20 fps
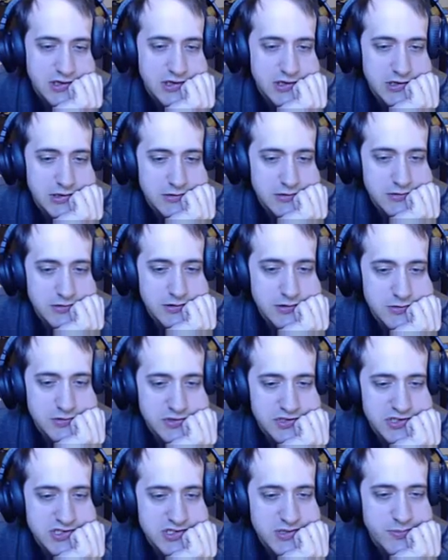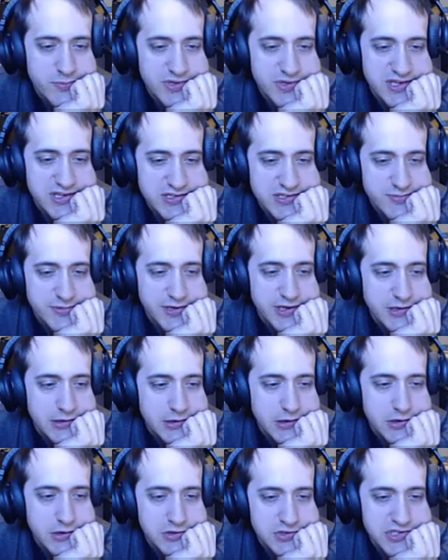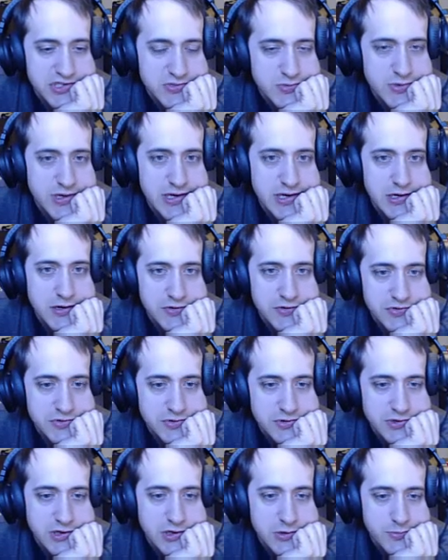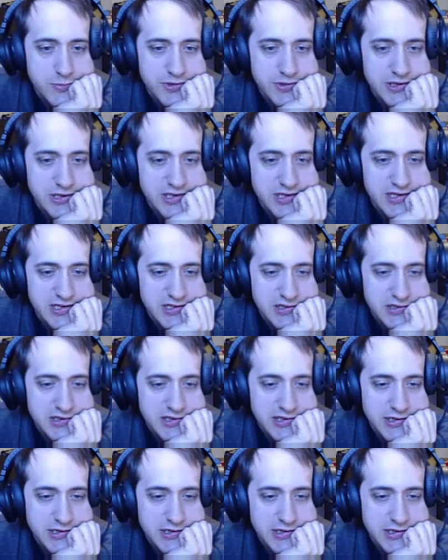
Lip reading: Yeah, it was just the pits, man. Oh, sweet. I was really hoping to hit